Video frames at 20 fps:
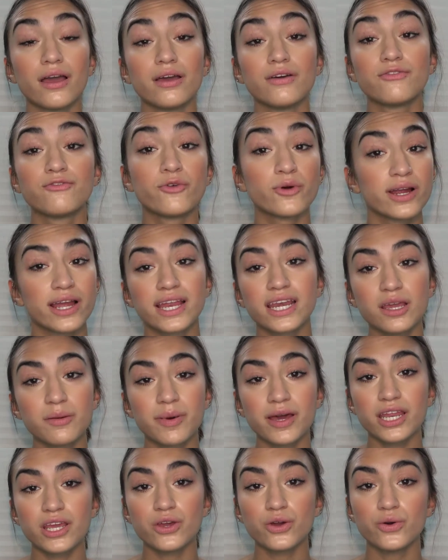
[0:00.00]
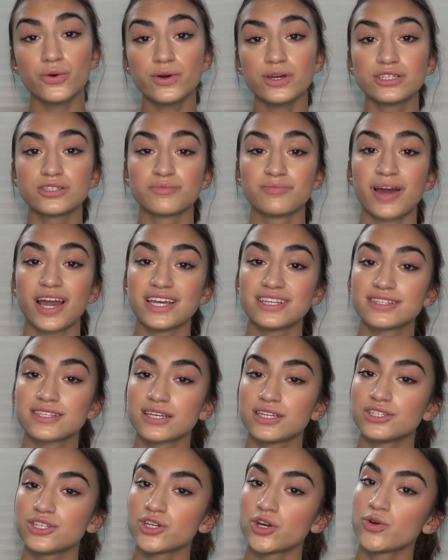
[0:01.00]
For anybody who is my
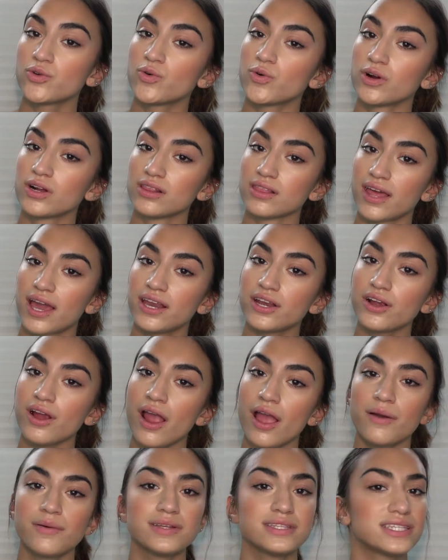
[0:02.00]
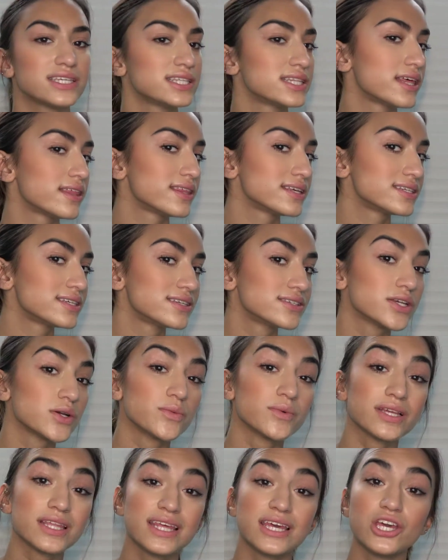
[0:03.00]
skin tone or lighter, I would say that this is a
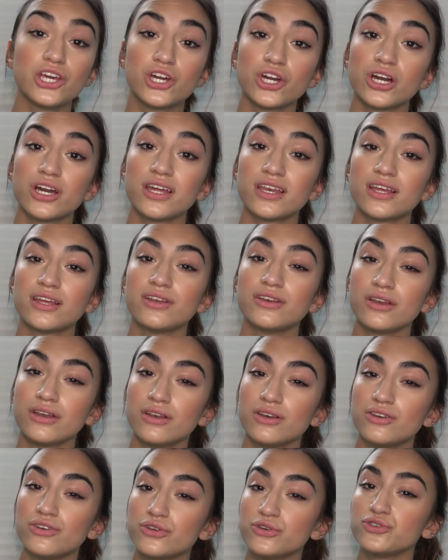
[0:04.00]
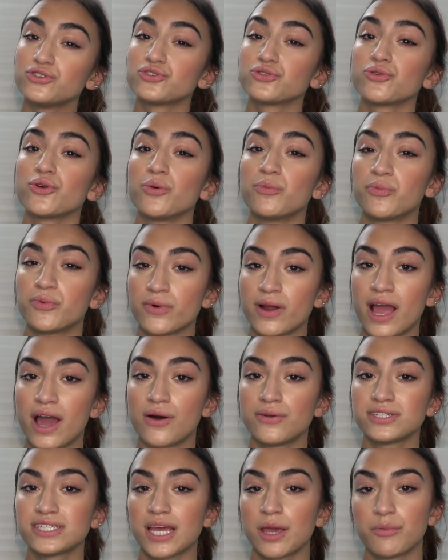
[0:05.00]
really good neutral
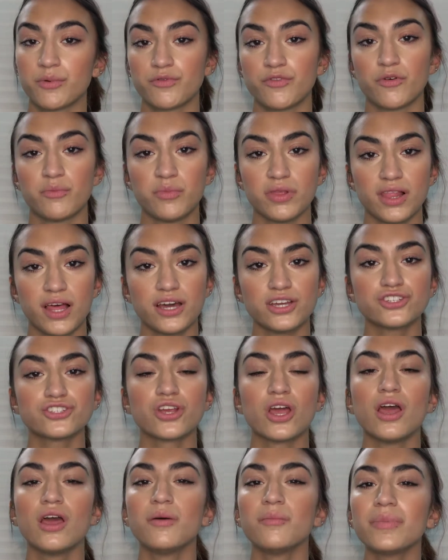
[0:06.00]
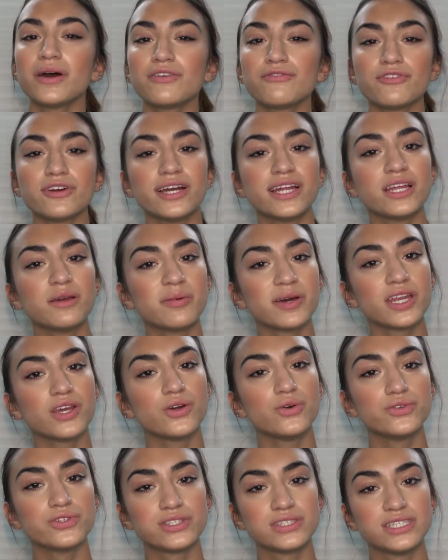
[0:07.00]
brown type of a blush, but for anybody
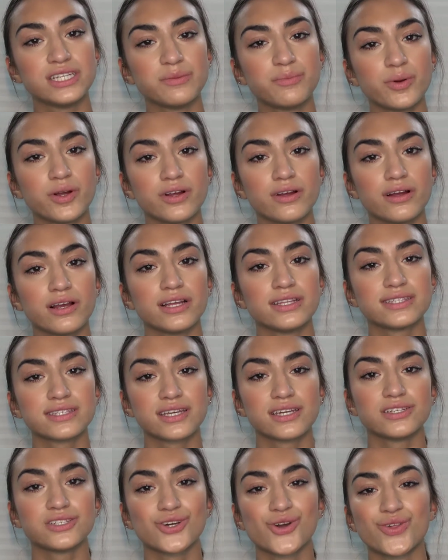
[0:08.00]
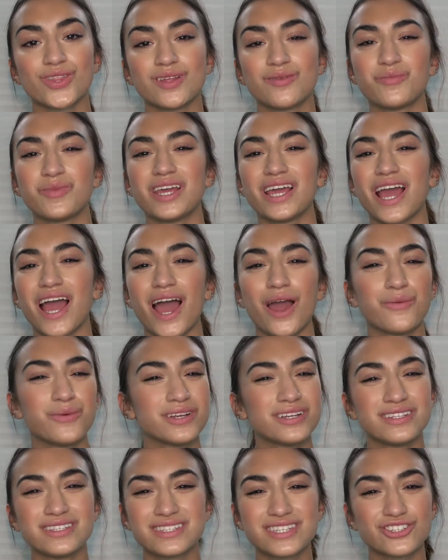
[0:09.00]
who's deeper in skin tone than me, I
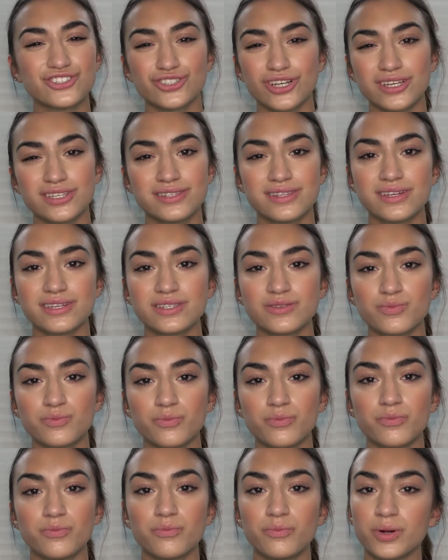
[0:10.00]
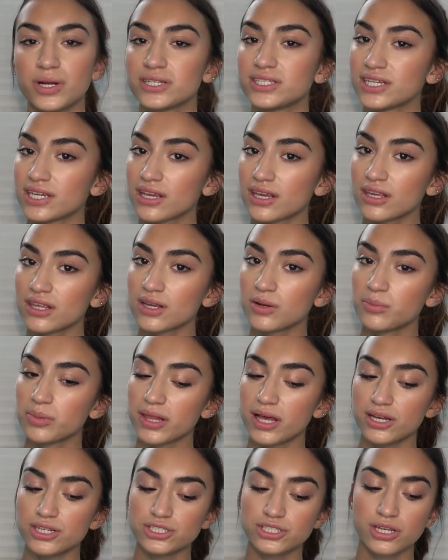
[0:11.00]
wouldn't suggest this particular
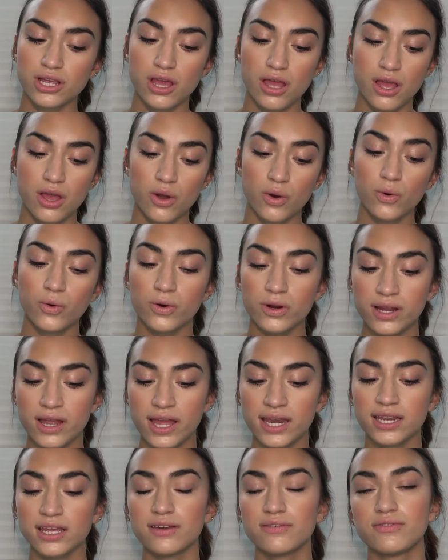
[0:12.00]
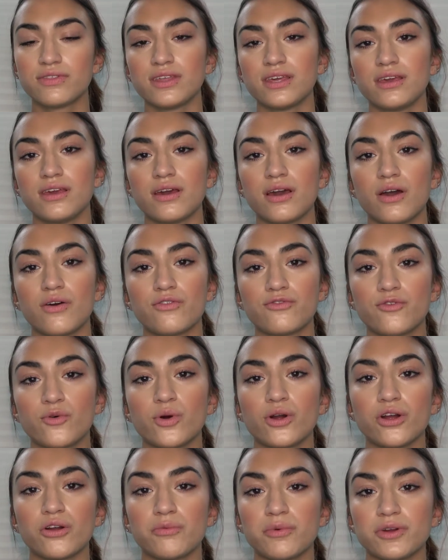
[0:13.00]
blush or any of the 4